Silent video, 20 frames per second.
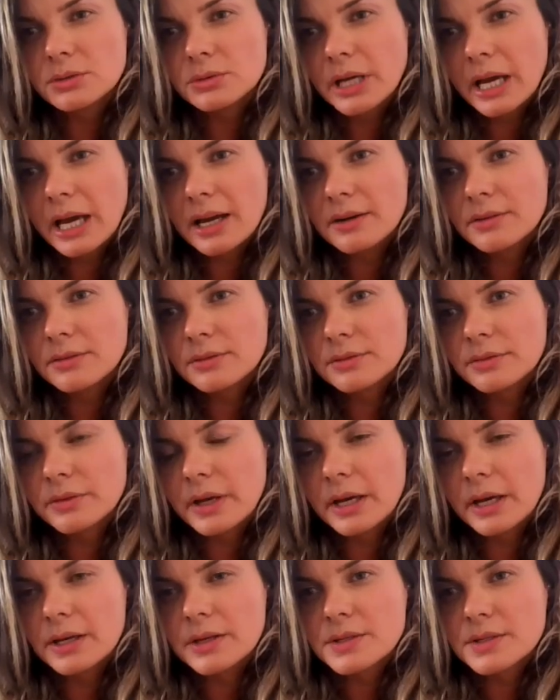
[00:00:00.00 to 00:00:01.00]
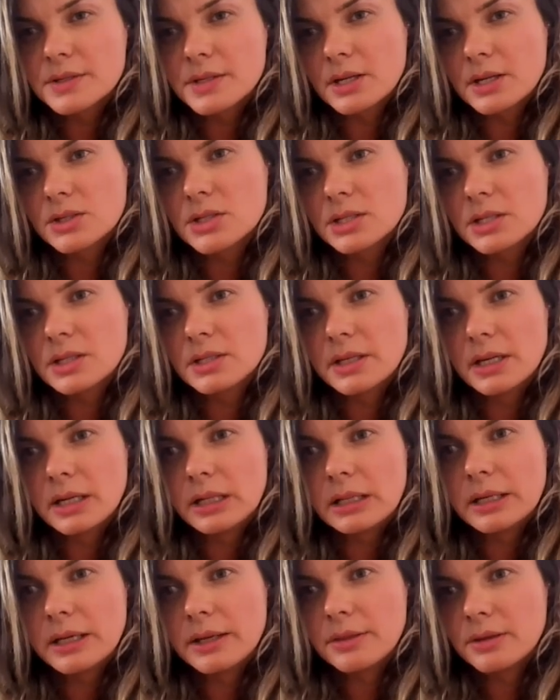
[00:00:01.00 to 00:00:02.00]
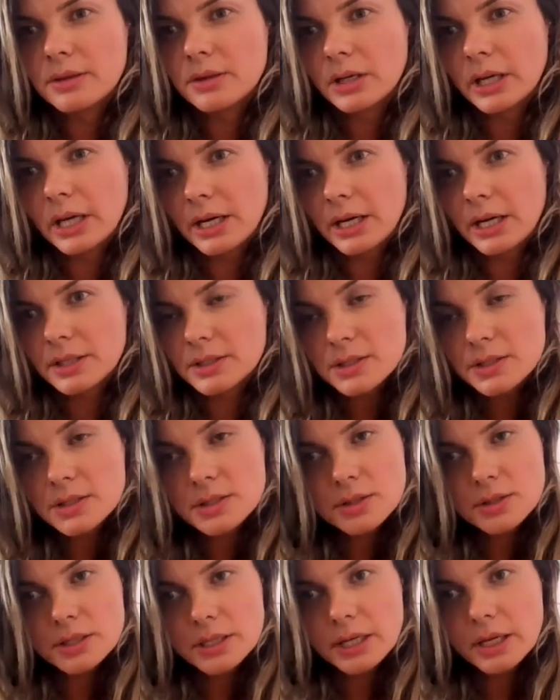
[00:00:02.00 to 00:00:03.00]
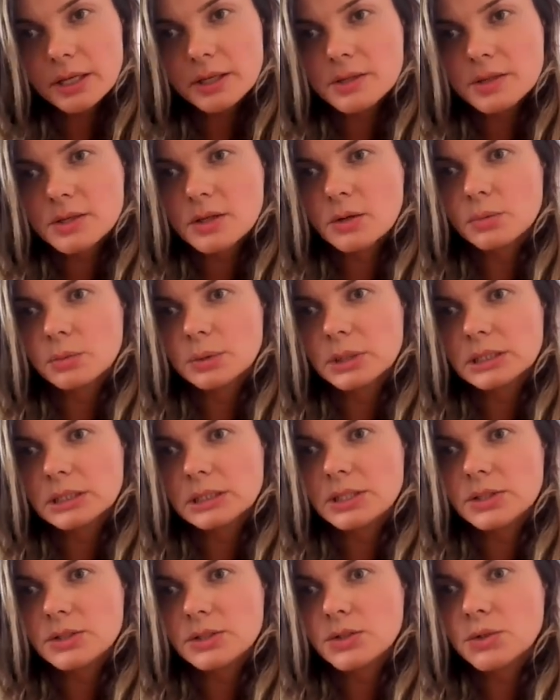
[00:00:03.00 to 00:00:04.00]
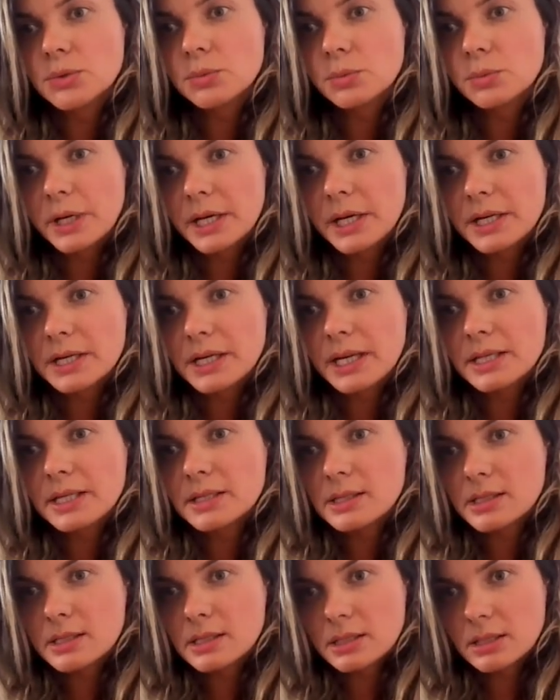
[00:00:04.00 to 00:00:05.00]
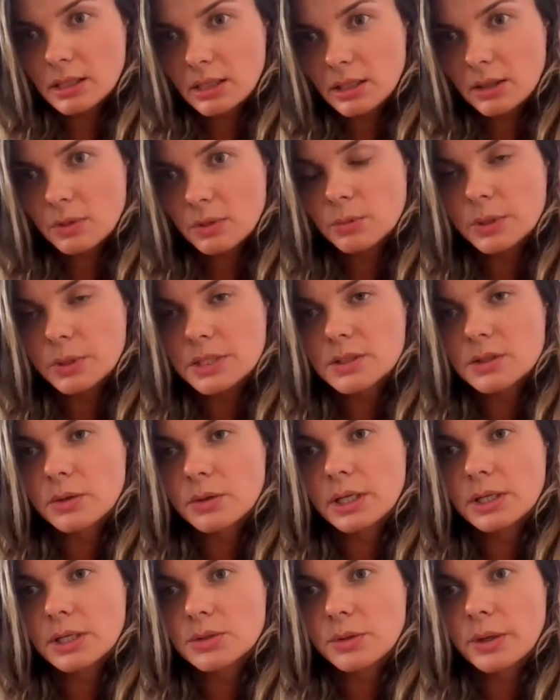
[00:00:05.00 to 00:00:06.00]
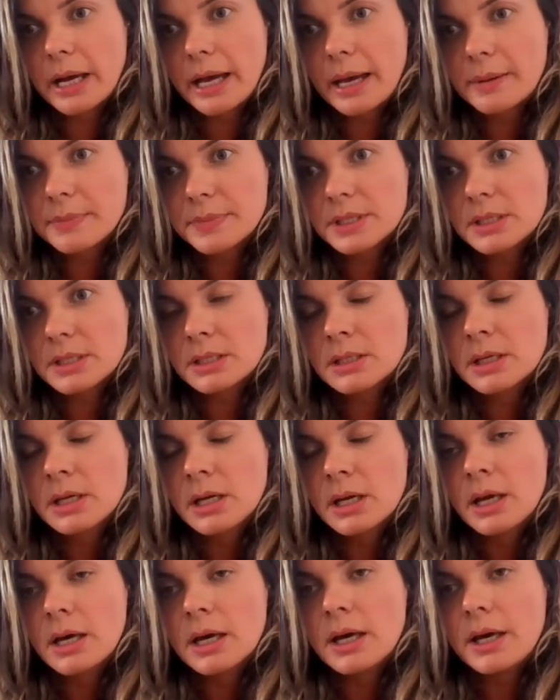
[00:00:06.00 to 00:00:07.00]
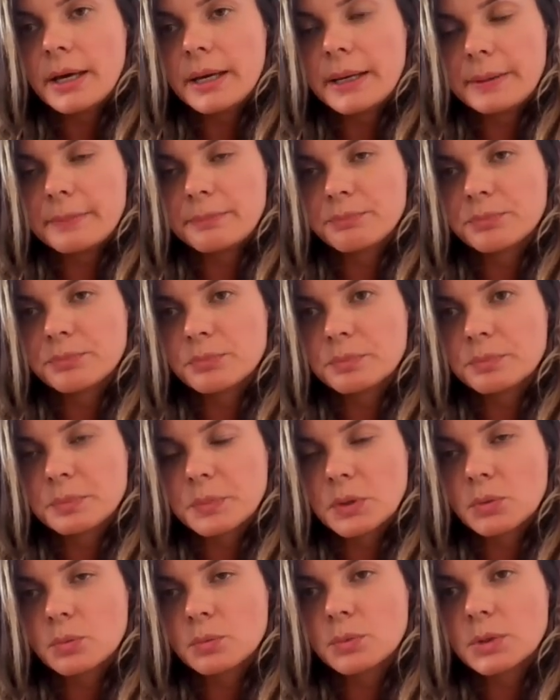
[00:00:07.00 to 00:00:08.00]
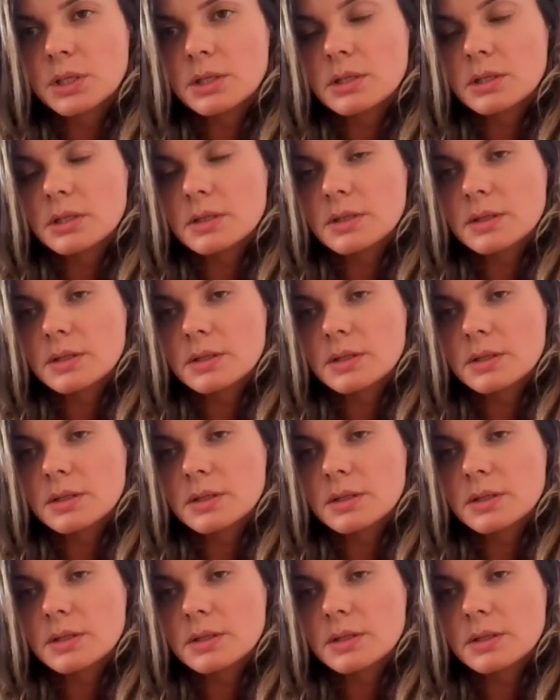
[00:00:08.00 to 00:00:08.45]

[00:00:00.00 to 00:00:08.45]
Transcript: don't have such detail in the guidance today, so we'll need to wait and see what's going to happen. But what